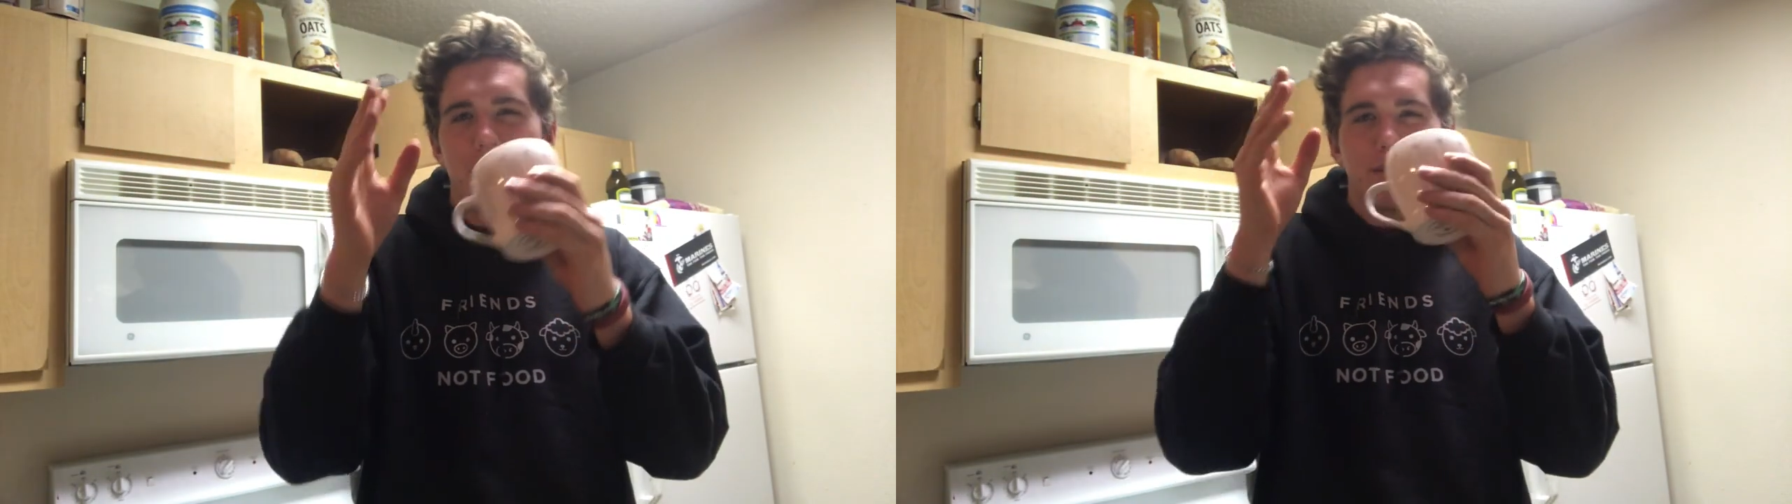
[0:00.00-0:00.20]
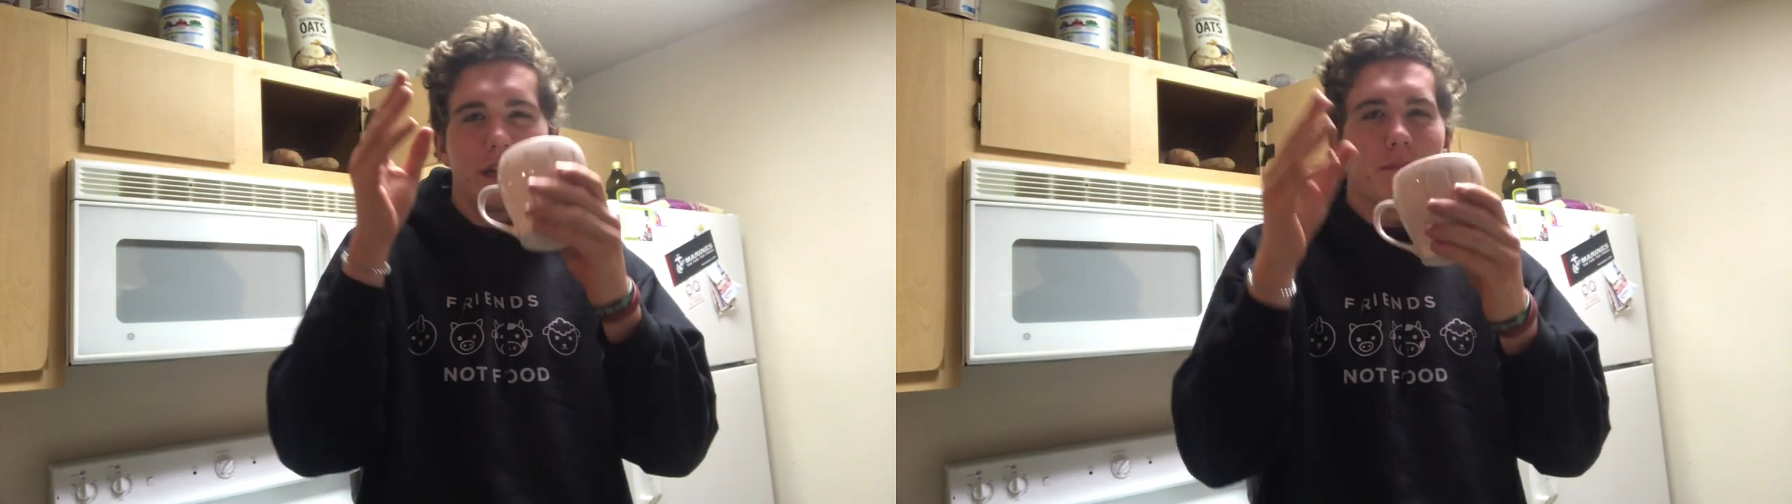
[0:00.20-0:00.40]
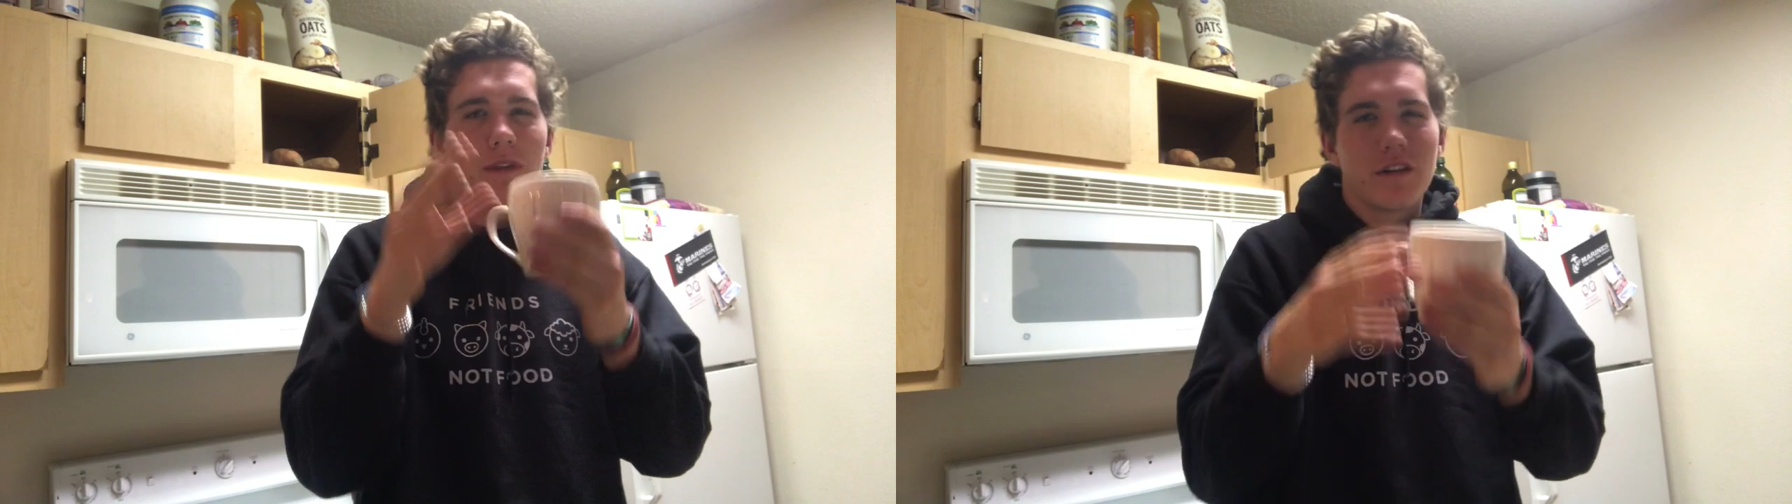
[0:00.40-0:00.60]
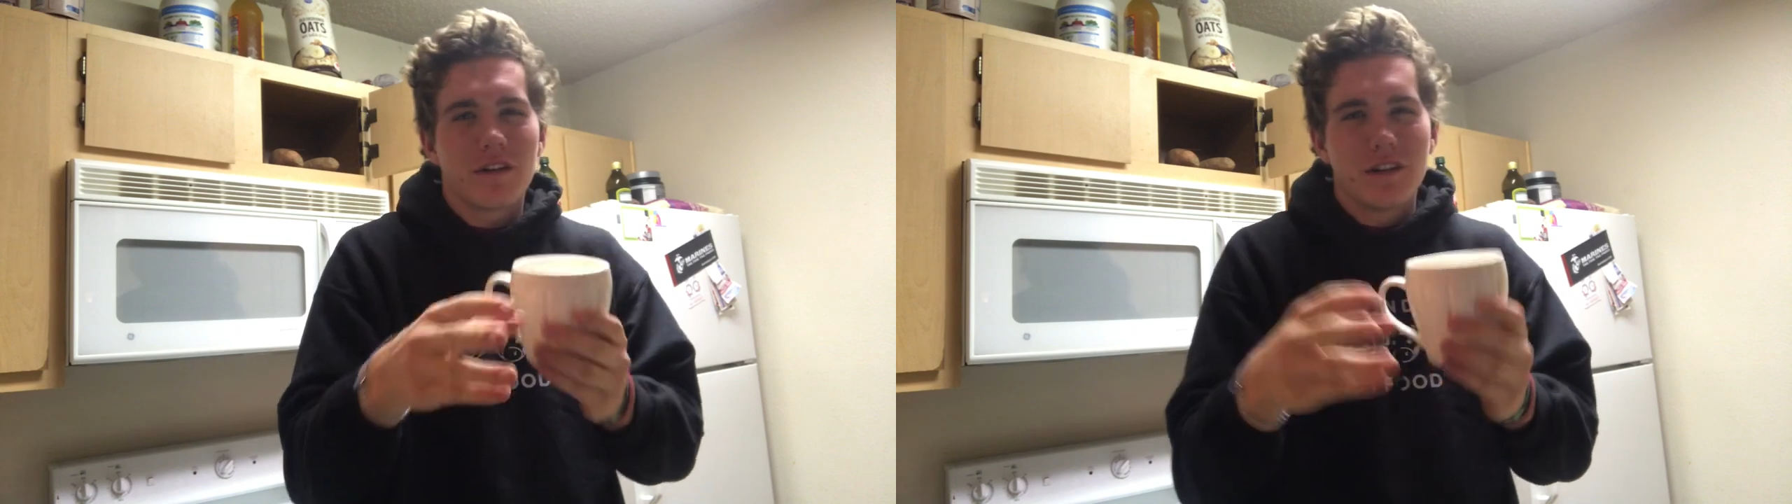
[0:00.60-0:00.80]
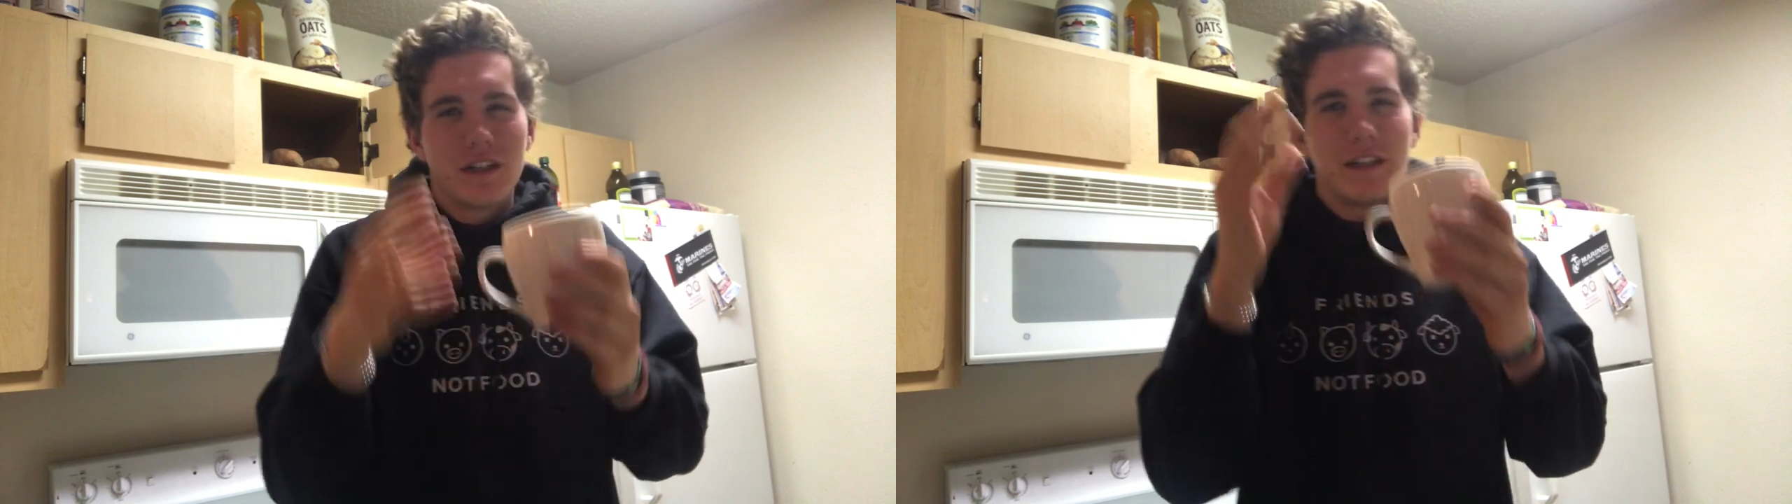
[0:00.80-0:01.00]
of any
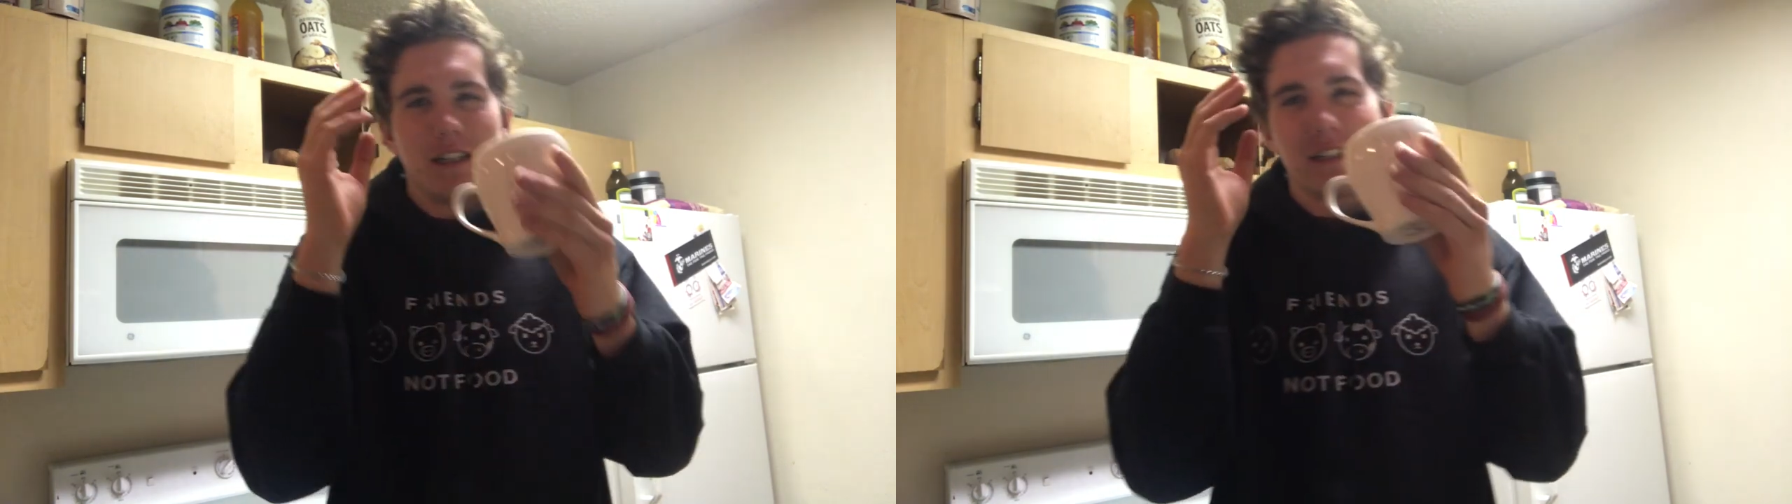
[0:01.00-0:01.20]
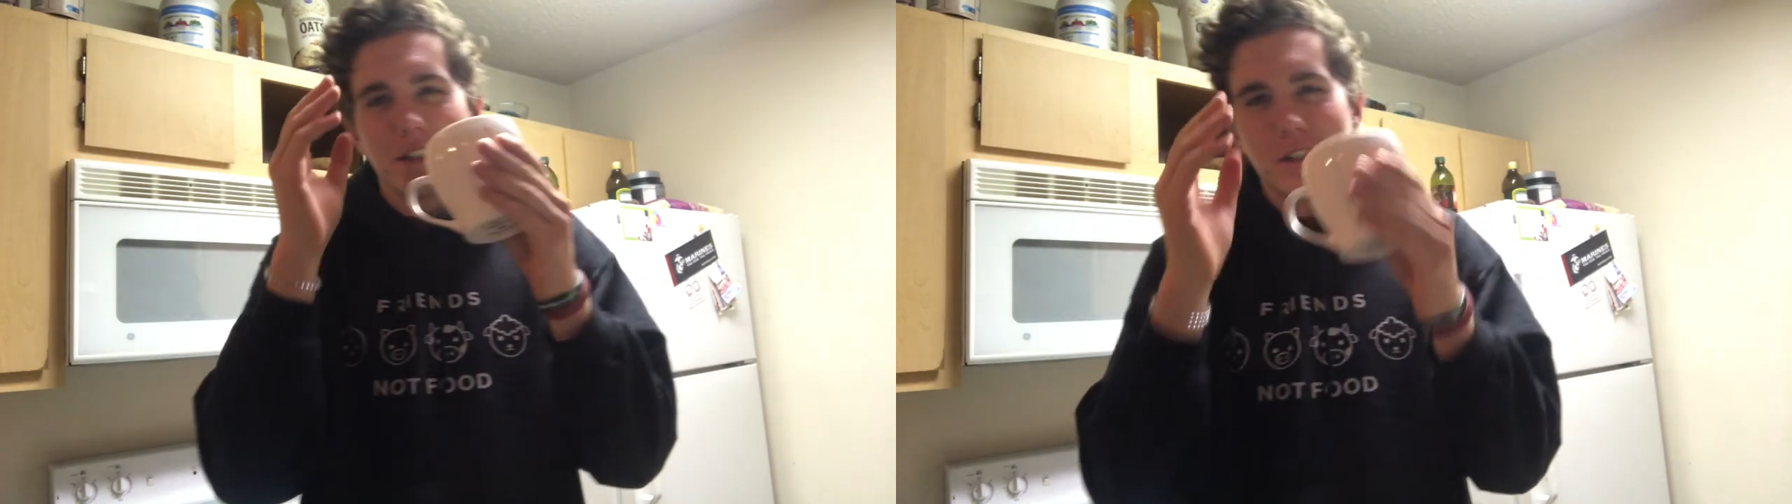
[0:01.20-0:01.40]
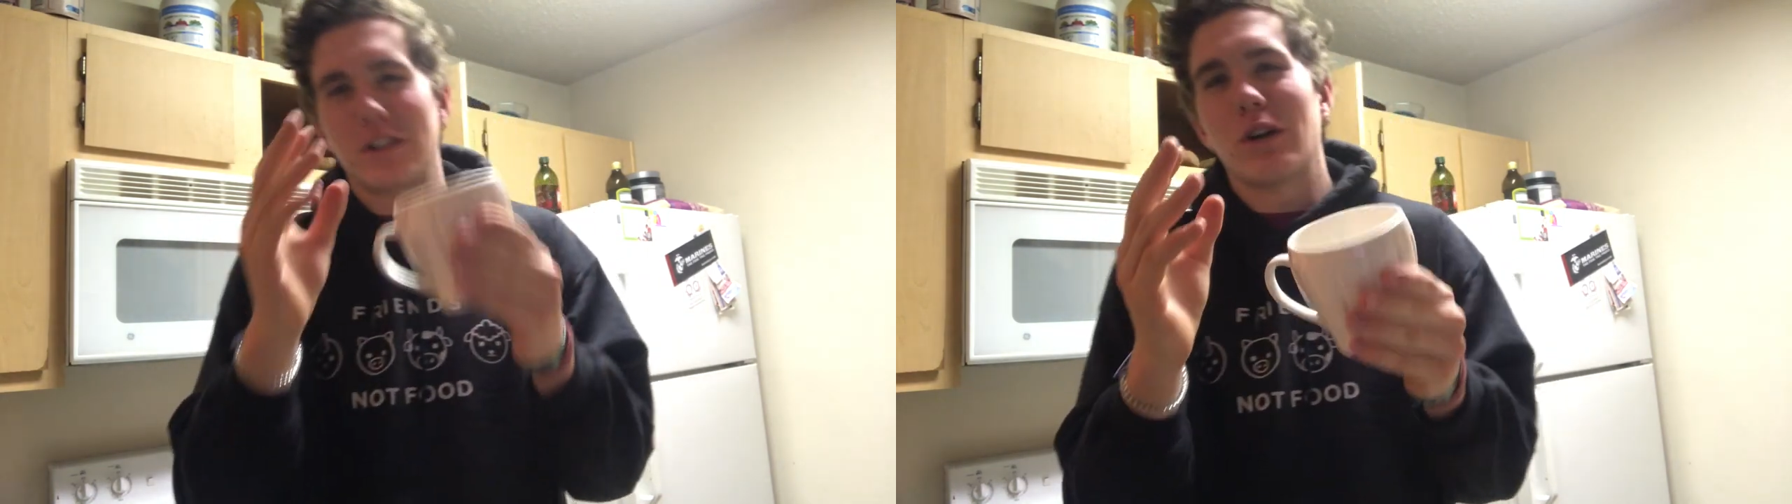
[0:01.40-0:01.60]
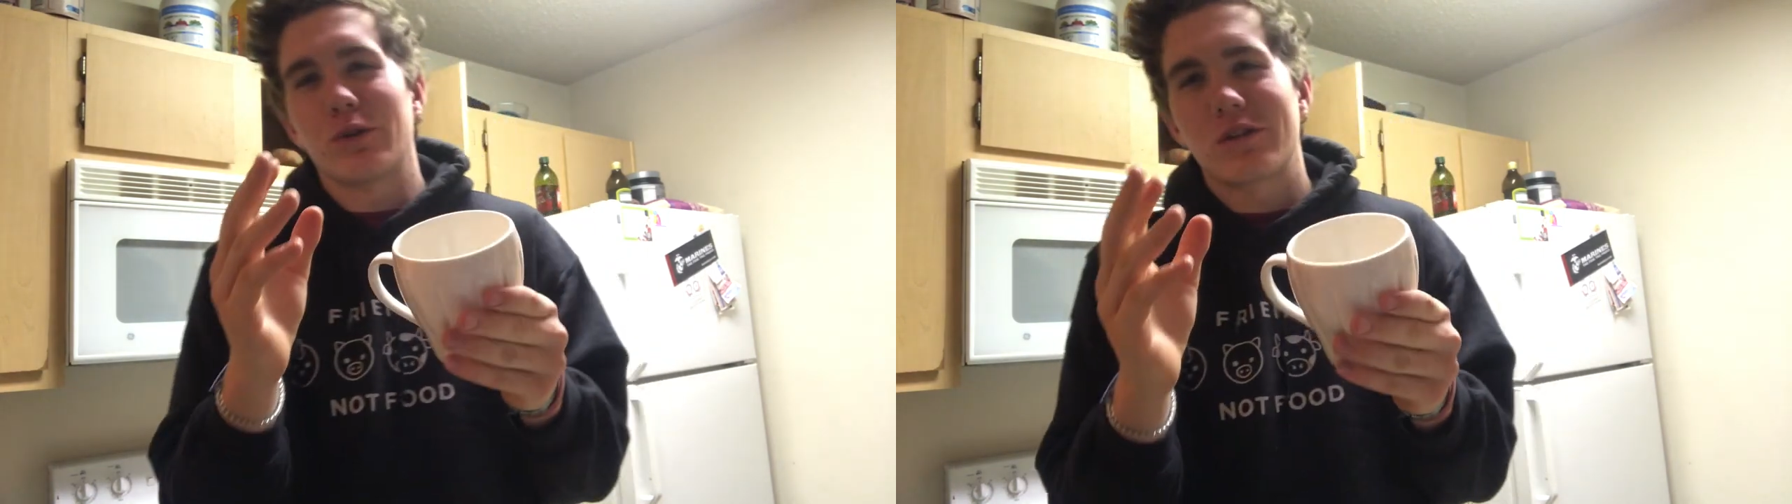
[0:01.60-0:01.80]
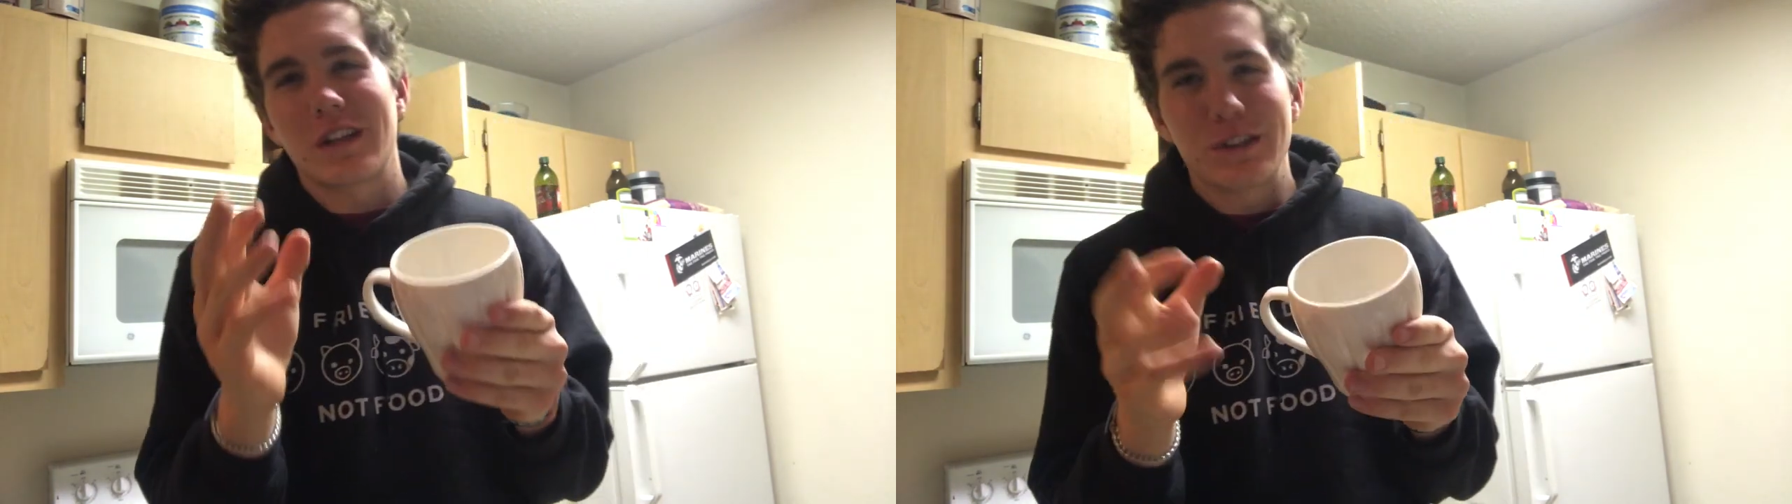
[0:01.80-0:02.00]
meal is the sauce.